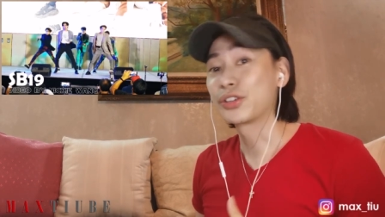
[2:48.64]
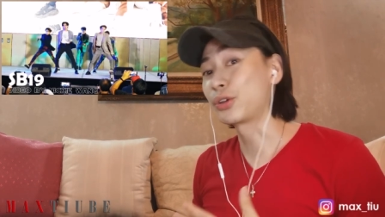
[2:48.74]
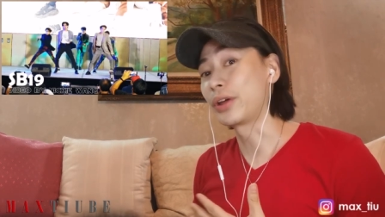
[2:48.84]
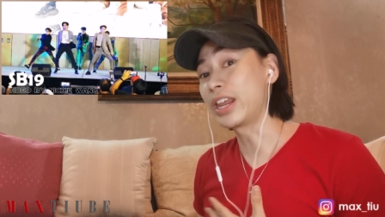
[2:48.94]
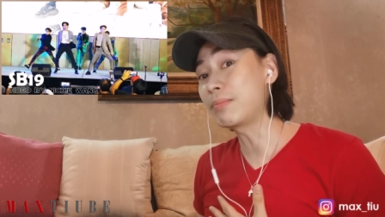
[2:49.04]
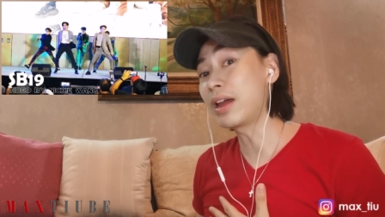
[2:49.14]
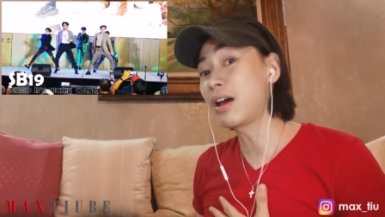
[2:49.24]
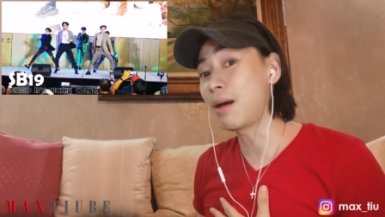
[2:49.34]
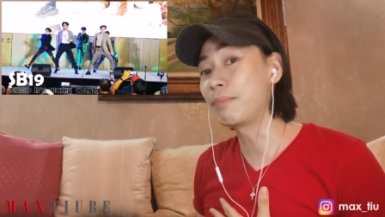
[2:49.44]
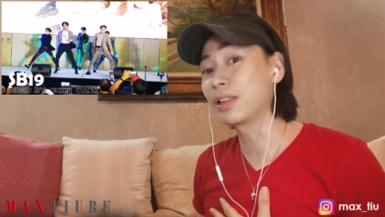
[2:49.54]
So in my
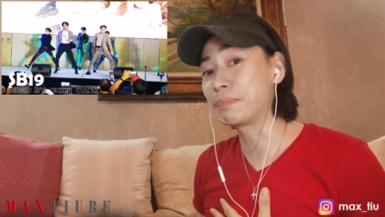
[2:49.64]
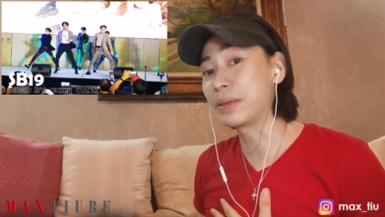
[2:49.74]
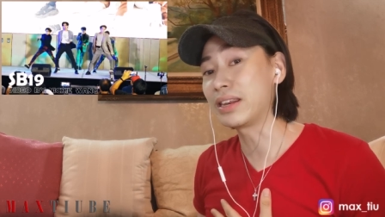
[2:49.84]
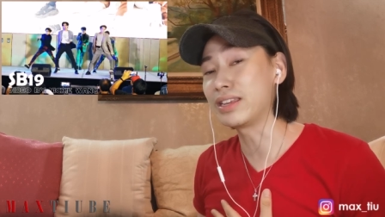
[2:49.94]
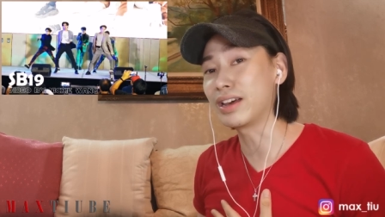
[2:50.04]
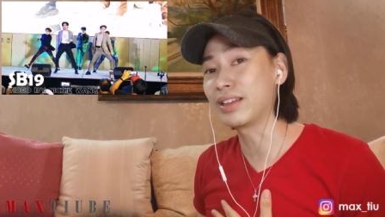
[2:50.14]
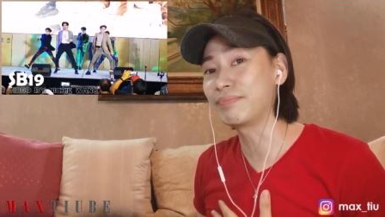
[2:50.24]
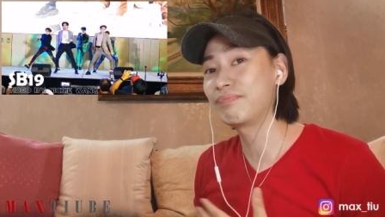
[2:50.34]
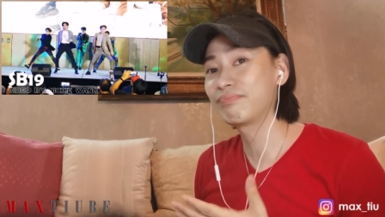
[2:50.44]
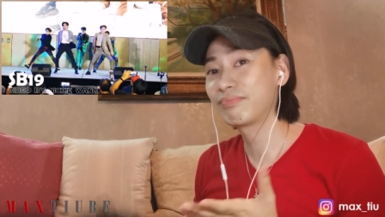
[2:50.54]
humble
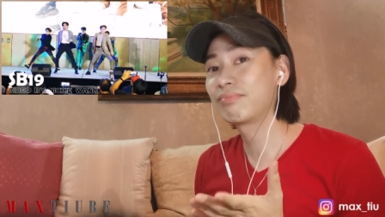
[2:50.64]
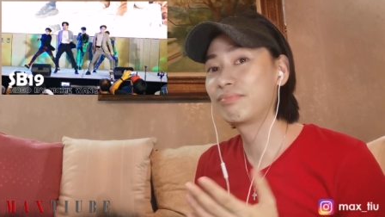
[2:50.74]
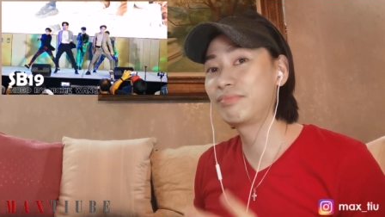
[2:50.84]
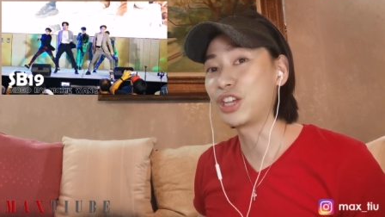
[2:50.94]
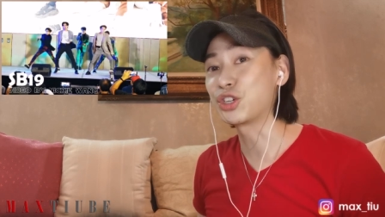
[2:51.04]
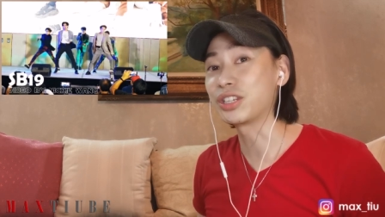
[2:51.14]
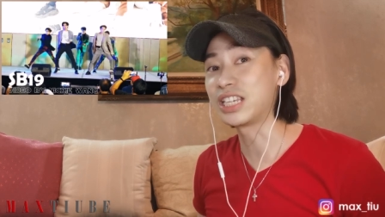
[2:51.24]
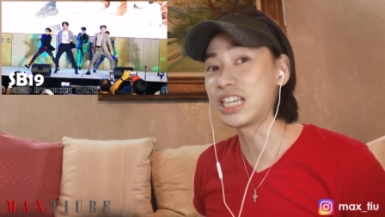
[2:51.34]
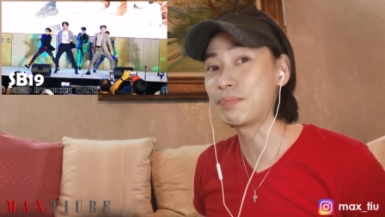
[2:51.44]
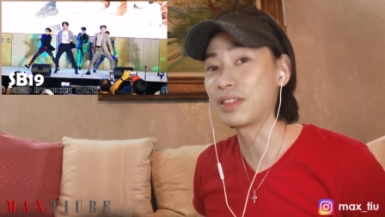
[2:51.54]
opinion, they should
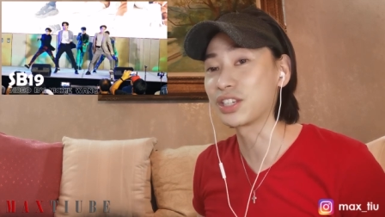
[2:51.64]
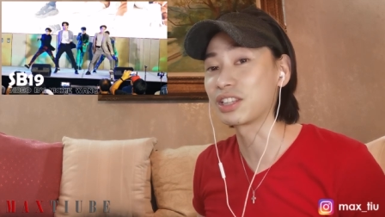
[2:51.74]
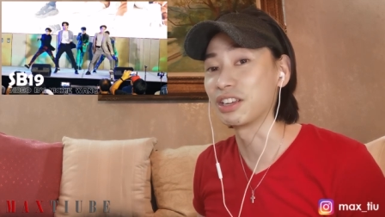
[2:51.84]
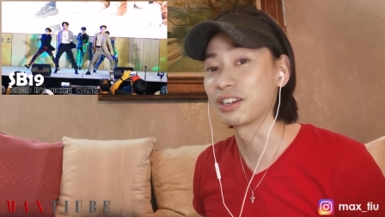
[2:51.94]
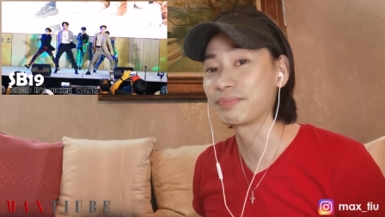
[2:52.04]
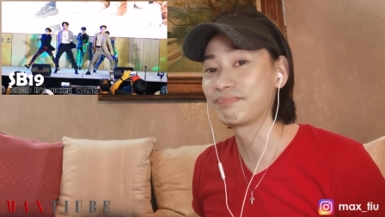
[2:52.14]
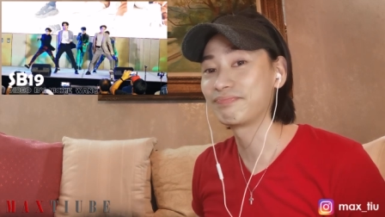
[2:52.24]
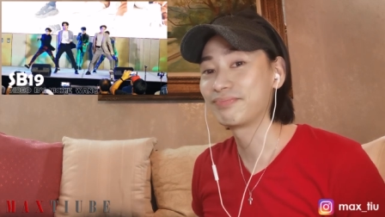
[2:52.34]
keep this look.